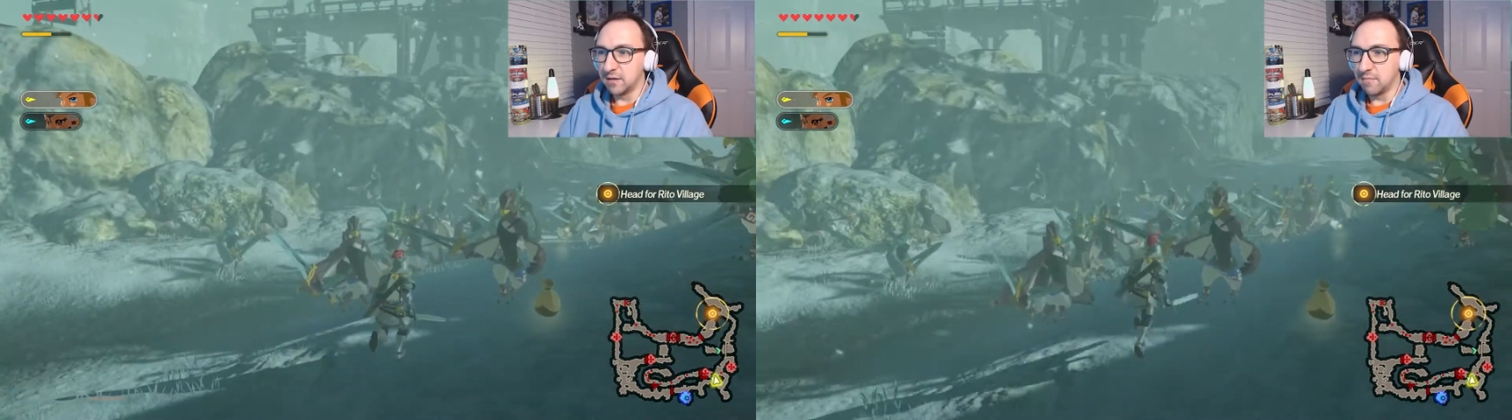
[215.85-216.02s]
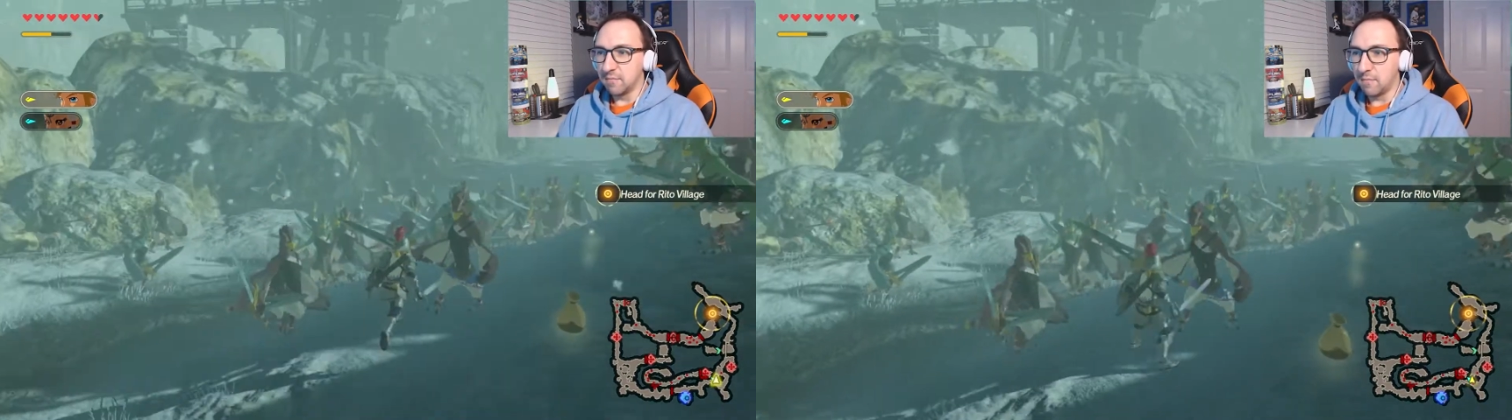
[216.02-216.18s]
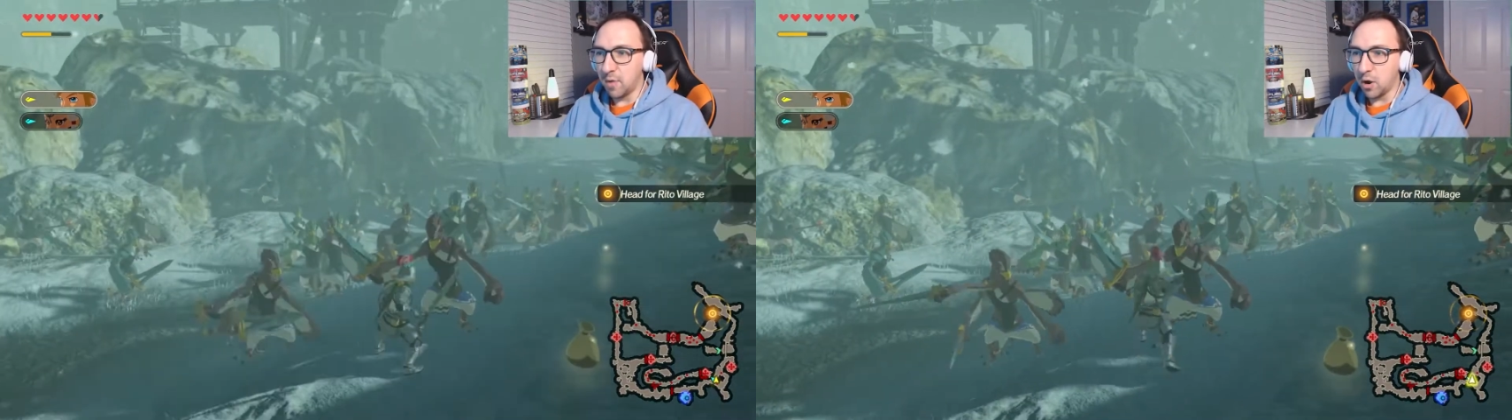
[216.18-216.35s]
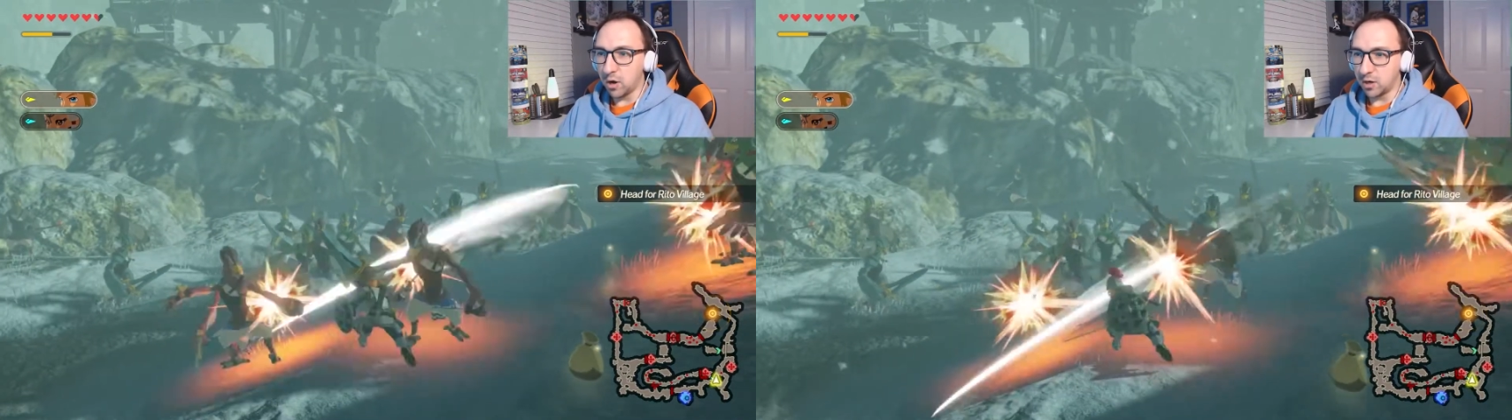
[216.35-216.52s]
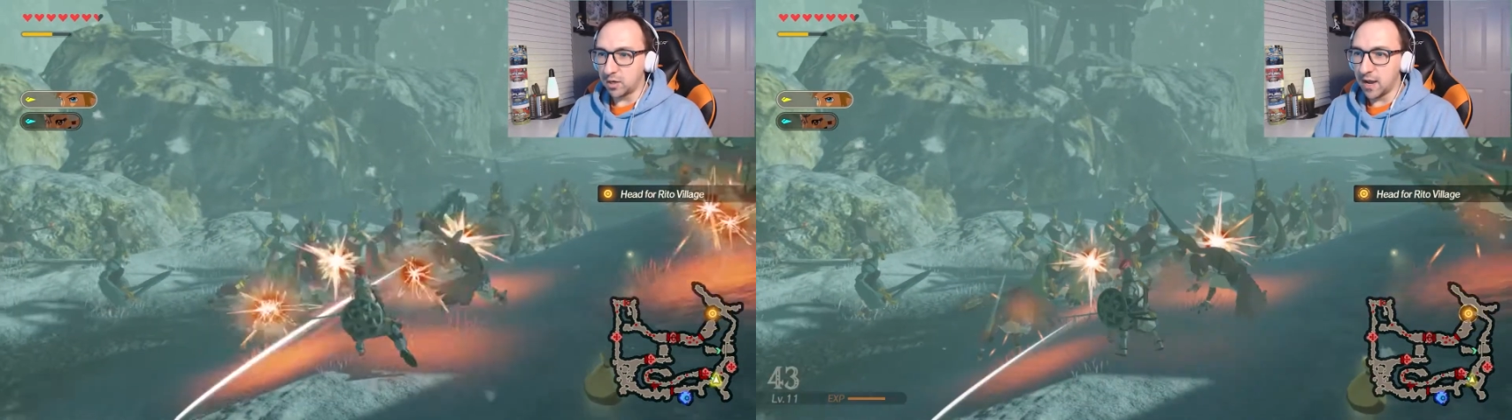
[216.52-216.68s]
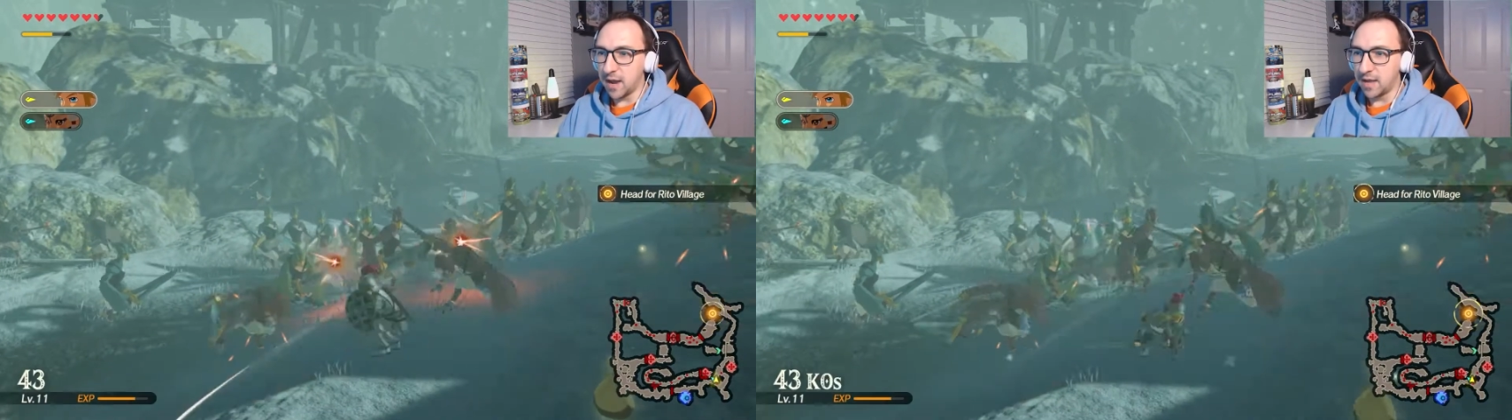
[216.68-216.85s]
mark
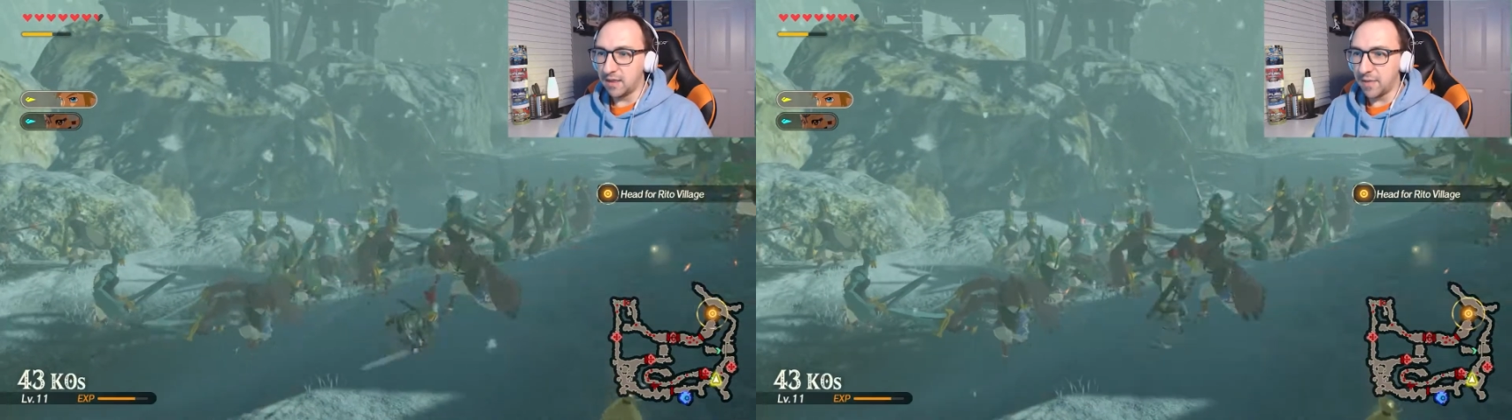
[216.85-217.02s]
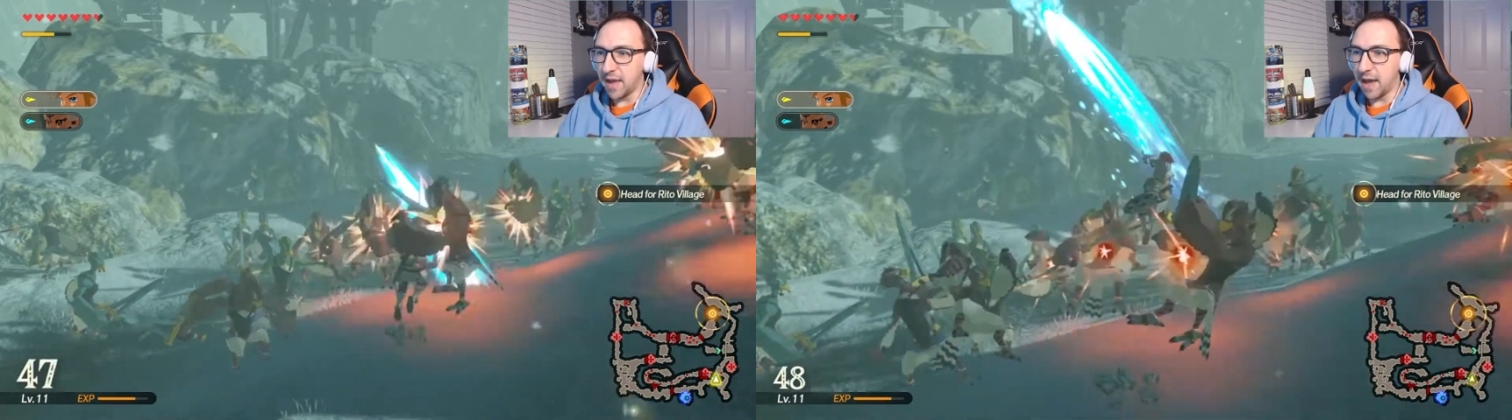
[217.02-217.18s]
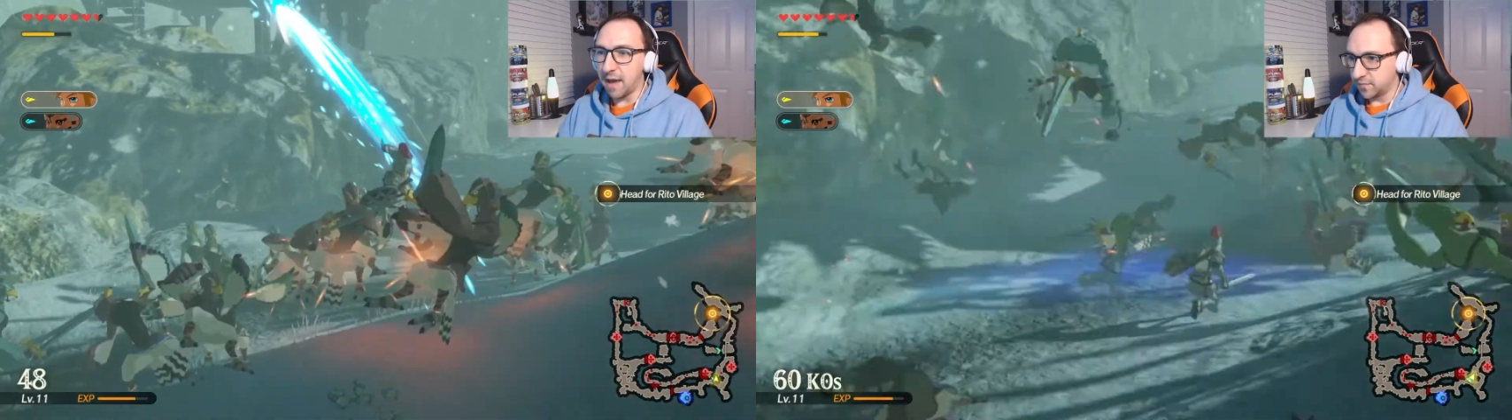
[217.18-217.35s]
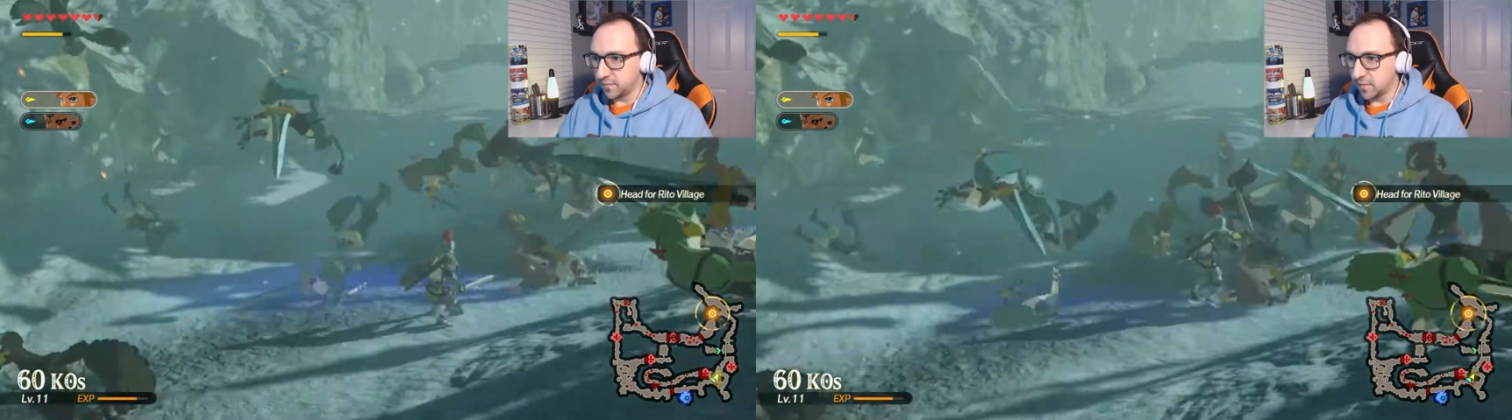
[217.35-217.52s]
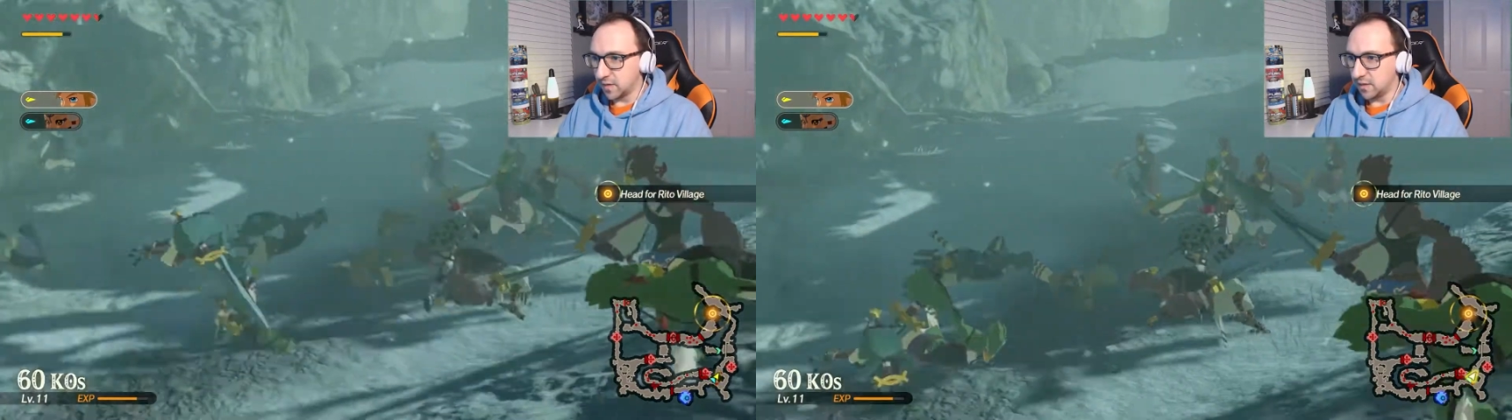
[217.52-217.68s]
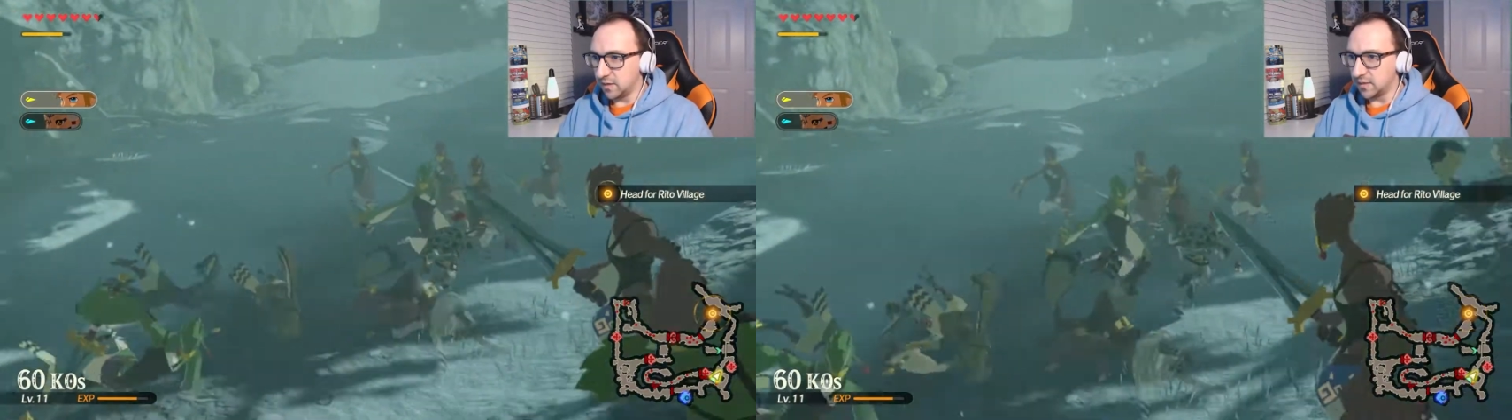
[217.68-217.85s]
on the map.
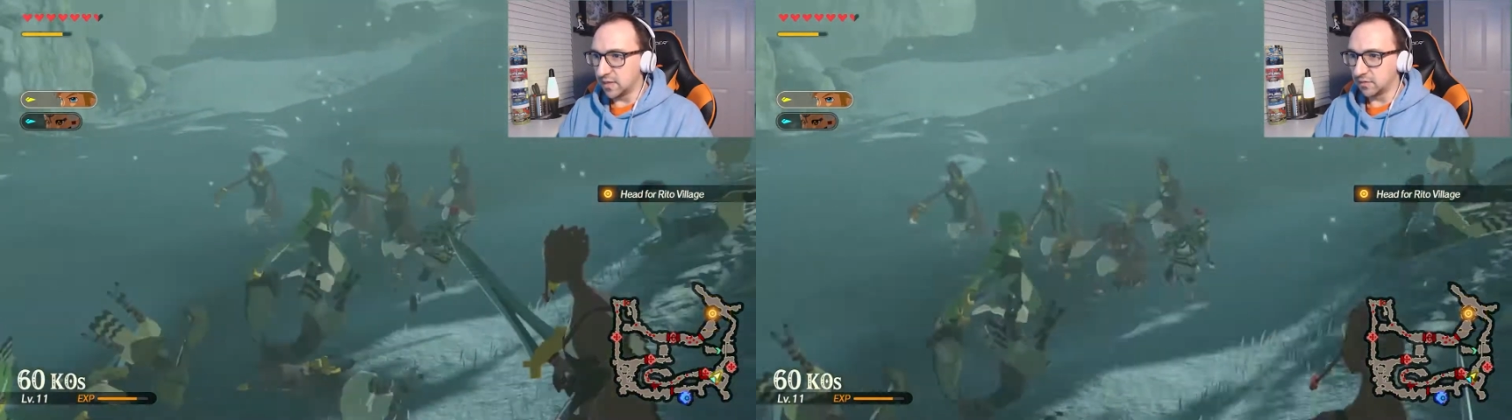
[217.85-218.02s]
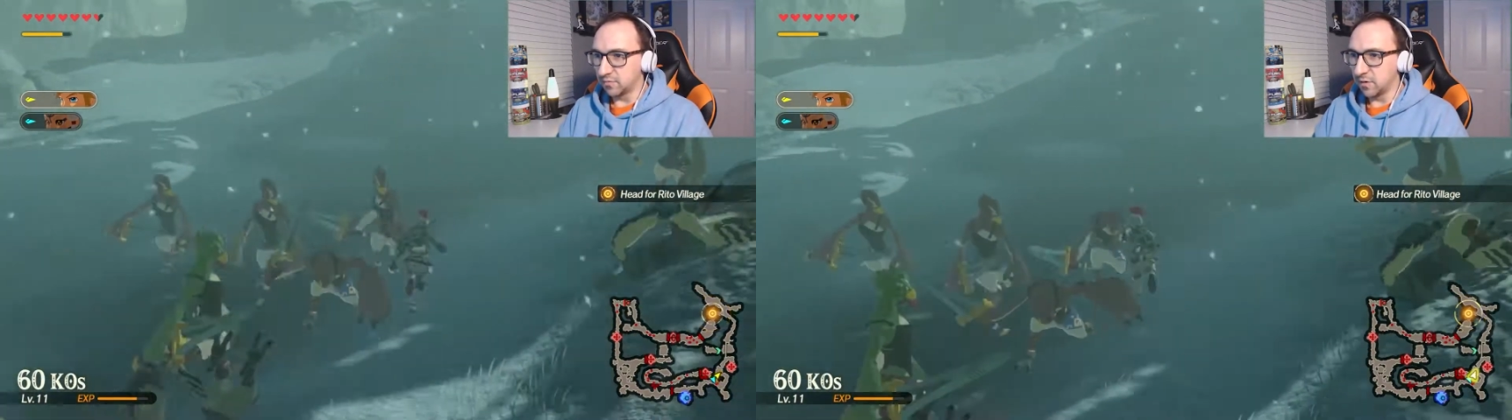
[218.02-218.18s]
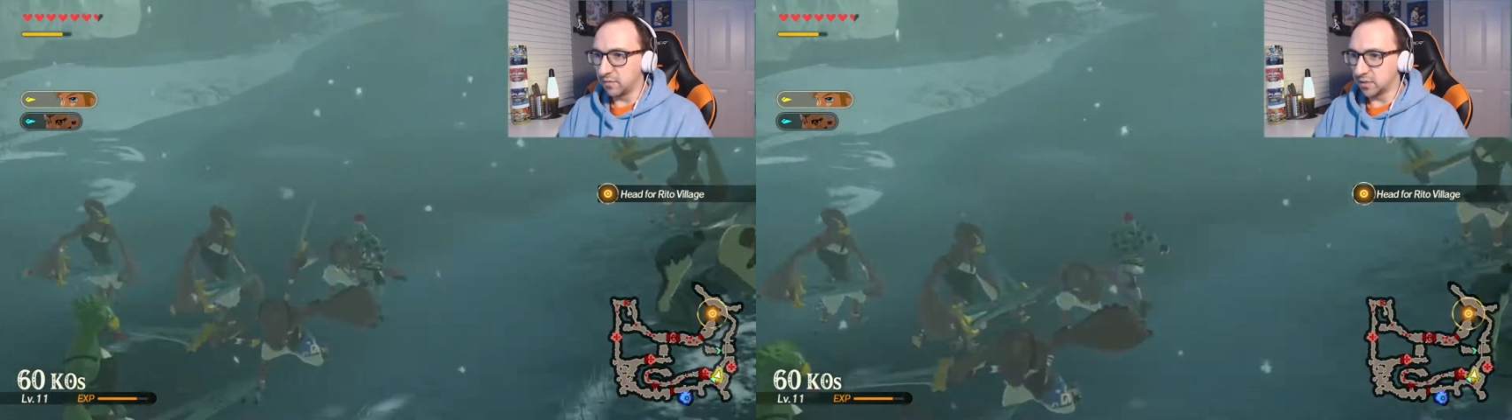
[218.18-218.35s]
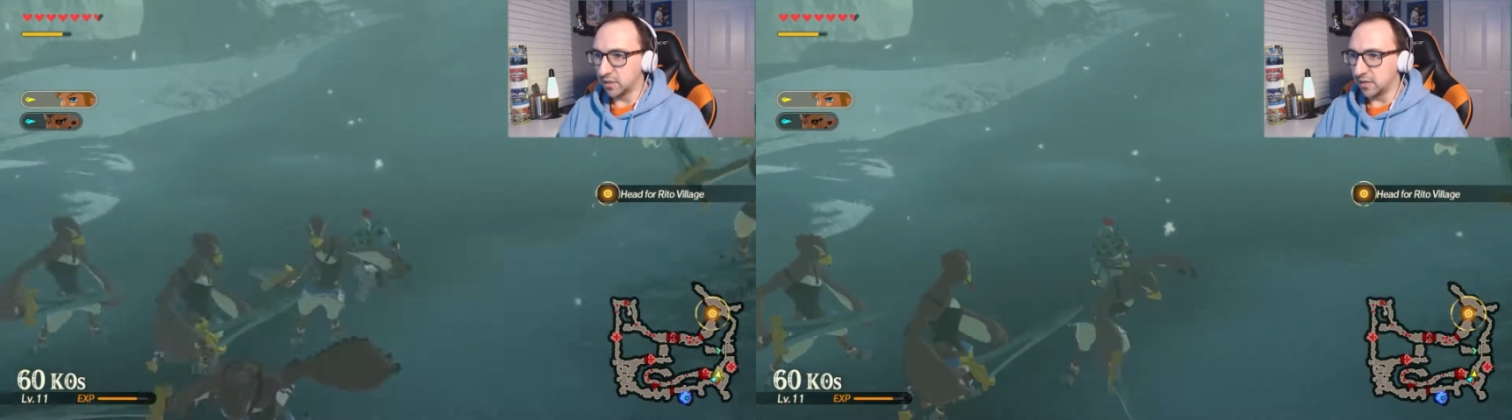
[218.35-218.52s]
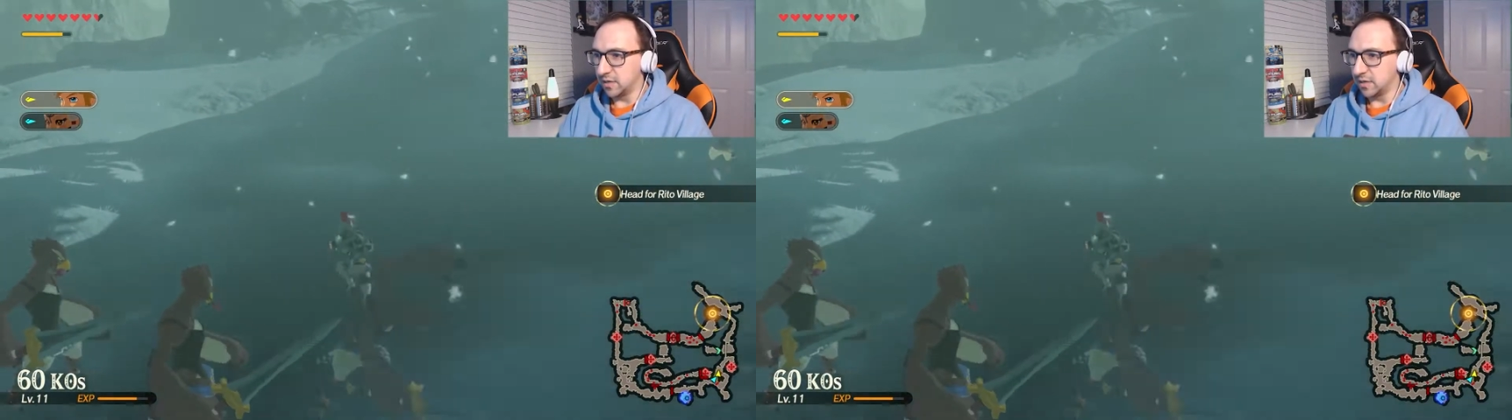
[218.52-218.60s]
these guys are probably just gonna keep